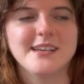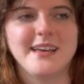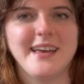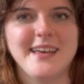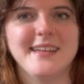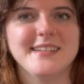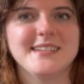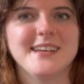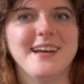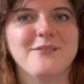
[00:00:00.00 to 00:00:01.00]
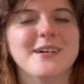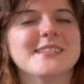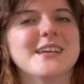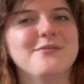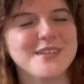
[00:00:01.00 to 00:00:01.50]
and
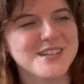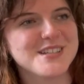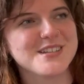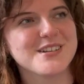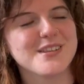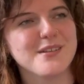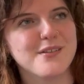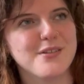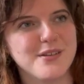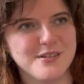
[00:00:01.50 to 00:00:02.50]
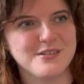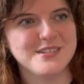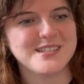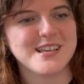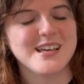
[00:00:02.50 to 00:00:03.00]
once I finish
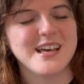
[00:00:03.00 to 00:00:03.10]
those,